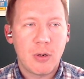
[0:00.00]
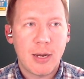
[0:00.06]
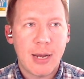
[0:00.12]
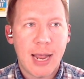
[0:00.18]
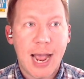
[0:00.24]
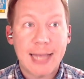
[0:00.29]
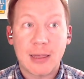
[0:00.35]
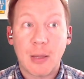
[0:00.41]

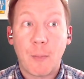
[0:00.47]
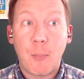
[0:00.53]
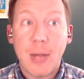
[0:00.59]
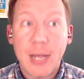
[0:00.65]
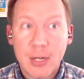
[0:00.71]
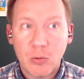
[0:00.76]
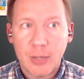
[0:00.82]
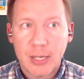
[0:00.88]
at the
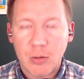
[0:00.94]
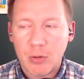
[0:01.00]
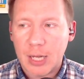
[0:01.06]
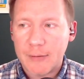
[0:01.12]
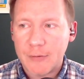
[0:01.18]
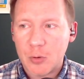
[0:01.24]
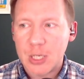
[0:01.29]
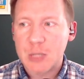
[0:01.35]
big league
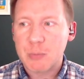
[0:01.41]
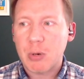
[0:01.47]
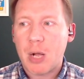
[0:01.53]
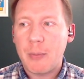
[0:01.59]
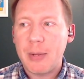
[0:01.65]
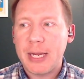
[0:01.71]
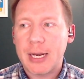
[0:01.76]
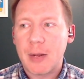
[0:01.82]
level, he's
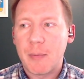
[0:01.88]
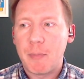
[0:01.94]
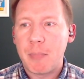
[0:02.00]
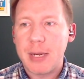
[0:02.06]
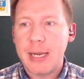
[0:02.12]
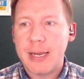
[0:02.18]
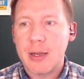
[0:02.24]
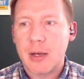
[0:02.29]
probably going to
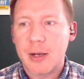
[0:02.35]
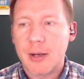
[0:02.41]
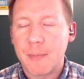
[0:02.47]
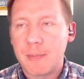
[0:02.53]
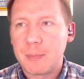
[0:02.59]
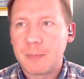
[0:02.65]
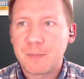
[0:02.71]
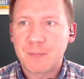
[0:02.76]
be
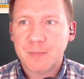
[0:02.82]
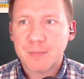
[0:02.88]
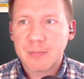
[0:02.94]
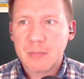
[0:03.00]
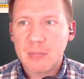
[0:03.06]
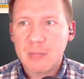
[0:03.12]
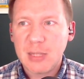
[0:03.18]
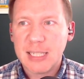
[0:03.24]
a
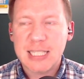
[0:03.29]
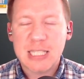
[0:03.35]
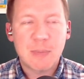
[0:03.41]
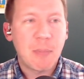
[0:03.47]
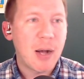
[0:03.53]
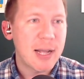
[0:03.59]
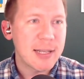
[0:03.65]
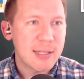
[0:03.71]

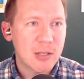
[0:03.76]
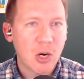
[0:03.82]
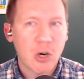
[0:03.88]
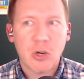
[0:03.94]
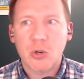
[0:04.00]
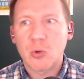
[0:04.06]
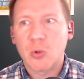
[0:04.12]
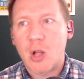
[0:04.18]
spot
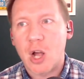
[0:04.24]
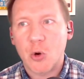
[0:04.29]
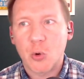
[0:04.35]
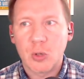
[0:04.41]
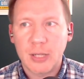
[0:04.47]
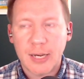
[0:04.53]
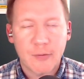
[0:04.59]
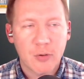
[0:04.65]
starter, long
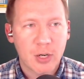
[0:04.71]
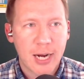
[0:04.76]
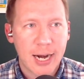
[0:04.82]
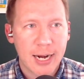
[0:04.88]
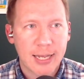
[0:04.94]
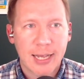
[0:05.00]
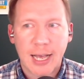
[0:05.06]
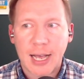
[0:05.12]
reliever
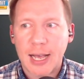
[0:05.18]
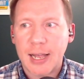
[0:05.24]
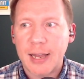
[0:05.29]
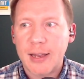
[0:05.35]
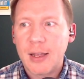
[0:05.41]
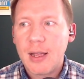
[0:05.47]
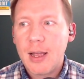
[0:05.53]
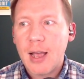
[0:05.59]
kind of
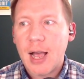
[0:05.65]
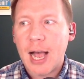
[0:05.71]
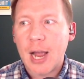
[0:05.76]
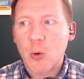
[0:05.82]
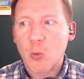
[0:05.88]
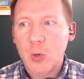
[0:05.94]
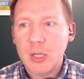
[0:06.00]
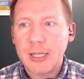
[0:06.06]
guy. I
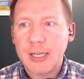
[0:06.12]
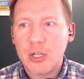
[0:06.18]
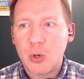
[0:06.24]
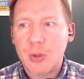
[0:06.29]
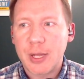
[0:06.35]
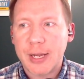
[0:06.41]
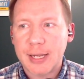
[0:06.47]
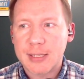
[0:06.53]
really do
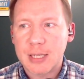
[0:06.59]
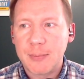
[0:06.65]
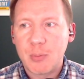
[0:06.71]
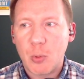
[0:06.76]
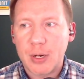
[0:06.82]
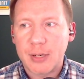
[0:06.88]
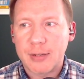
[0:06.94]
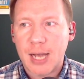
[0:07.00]
think at some
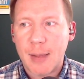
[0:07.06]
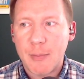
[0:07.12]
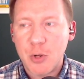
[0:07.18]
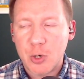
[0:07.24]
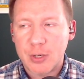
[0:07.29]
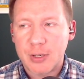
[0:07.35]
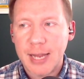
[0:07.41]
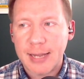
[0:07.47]
point in time,
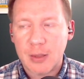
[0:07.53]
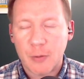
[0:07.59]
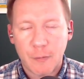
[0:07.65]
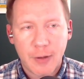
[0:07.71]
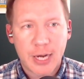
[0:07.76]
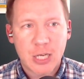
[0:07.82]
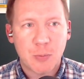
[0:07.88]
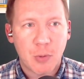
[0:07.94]
you can take the
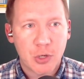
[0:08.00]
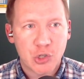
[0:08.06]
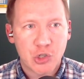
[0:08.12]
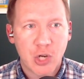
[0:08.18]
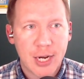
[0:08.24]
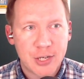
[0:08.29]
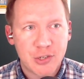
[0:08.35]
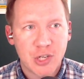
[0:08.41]
fastball
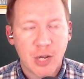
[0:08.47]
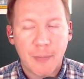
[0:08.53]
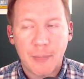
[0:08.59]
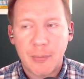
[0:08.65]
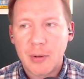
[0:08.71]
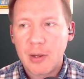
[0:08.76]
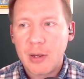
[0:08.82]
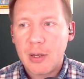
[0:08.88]

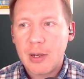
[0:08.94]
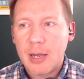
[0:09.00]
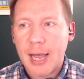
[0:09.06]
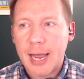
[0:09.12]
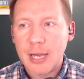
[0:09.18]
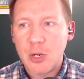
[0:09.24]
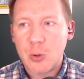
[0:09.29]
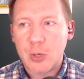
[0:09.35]
changeup
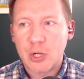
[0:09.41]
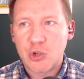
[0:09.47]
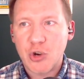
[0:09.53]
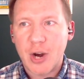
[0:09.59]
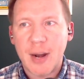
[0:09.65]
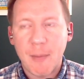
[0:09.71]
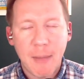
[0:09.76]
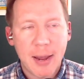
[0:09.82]
and you can
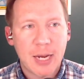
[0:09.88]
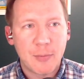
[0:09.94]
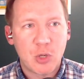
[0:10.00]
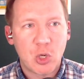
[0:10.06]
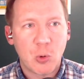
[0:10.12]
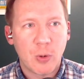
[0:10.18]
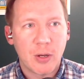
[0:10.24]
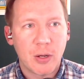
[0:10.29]
try to make him
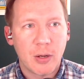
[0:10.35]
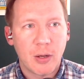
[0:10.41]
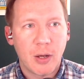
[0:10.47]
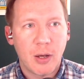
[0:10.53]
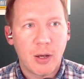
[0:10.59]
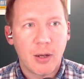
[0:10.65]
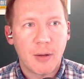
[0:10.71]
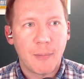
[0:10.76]
to
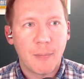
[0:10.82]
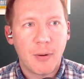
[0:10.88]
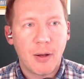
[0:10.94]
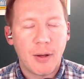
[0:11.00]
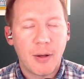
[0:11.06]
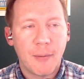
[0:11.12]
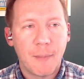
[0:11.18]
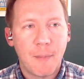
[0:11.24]

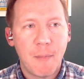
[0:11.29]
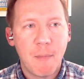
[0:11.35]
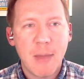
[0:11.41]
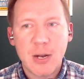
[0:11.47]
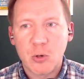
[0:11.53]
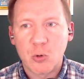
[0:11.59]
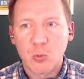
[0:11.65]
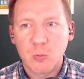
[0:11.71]
a
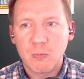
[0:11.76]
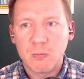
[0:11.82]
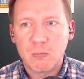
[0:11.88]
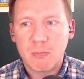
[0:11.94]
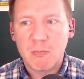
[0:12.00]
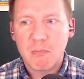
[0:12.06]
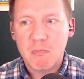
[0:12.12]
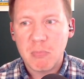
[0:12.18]
middle
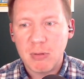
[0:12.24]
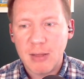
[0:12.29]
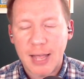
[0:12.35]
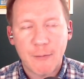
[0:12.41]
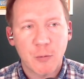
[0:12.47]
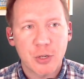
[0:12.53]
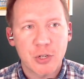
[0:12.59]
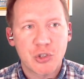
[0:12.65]

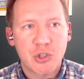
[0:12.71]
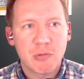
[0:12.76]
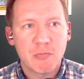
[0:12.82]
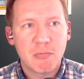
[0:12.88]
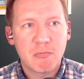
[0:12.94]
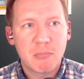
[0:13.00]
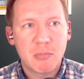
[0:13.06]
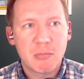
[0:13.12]
leverage
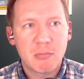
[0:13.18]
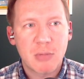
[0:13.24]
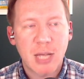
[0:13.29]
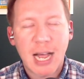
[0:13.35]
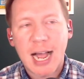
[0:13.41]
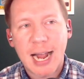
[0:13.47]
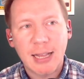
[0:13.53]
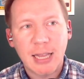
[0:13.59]
to
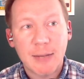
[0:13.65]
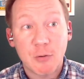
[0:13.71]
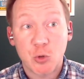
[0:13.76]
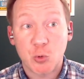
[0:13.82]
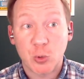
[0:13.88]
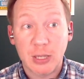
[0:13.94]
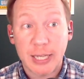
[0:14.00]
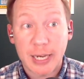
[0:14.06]
high
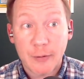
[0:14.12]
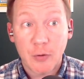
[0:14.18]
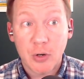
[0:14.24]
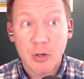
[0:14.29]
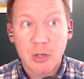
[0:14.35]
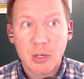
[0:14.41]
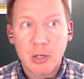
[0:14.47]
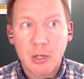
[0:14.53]
leverage reliever.